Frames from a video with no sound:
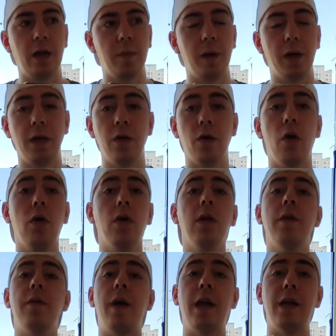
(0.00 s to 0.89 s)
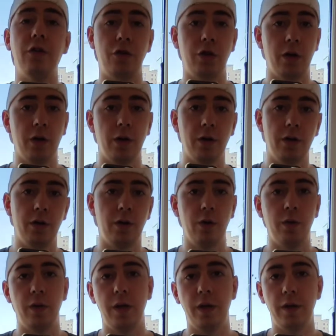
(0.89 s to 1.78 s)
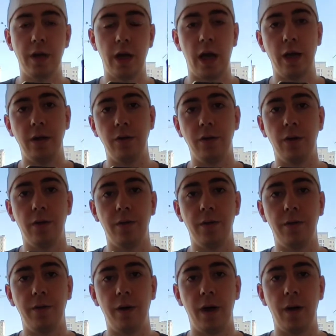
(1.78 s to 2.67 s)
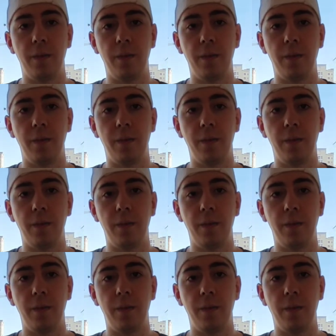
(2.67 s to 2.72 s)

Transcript: but in all of Asia, do these kinds of